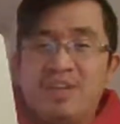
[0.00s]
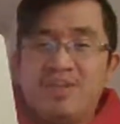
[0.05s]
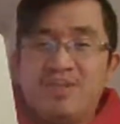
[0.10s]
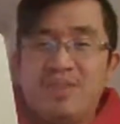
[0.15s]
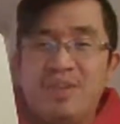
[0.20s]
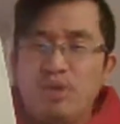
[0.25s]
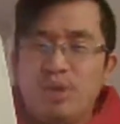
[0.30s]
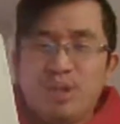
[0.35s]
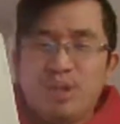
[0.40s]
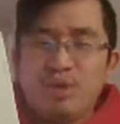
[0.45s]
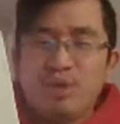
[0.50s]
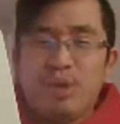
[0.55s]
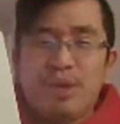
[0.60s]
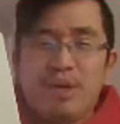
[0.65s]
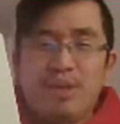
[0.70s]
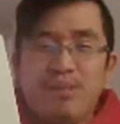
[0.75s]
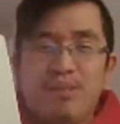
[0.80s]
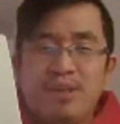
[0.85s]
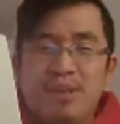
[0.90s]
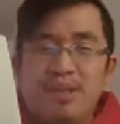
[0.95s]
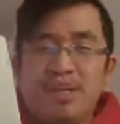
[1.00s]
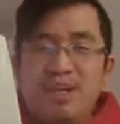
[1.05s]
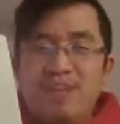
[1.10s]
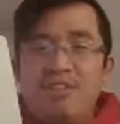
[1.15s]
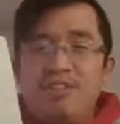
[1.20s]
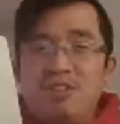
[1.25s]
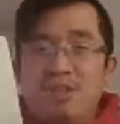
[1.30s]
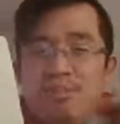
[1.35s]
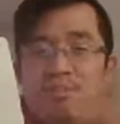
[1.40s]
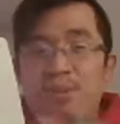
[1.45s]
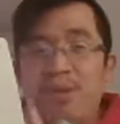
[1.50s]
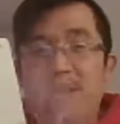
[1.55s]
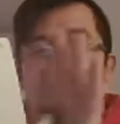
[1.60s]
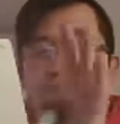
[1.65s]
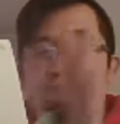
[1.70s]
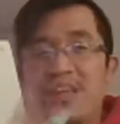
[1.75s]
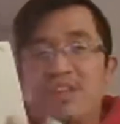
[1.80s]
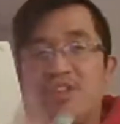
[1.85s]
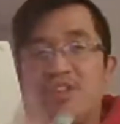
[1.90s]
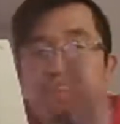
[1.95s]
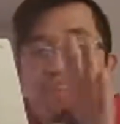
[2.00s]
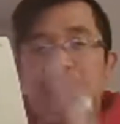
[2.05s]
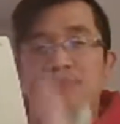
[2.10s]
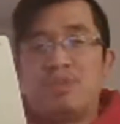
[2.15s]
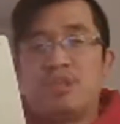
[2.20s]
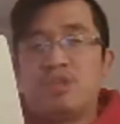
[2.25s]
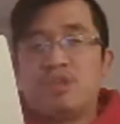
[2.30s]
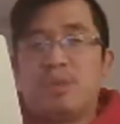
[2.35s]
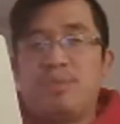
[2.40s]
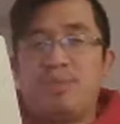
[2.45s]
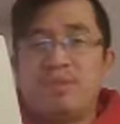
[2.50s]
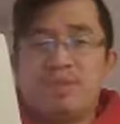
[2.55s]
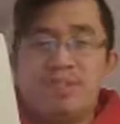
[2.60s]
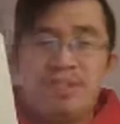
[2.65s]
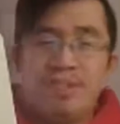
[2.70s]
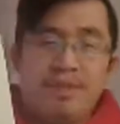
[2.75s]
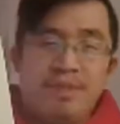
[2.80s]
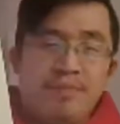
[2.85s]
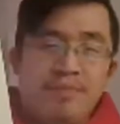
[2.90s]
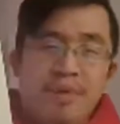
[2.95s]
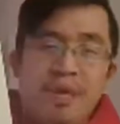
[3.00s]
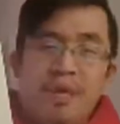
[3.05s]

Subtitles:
It was really weird, but there's a big like time discrepancy.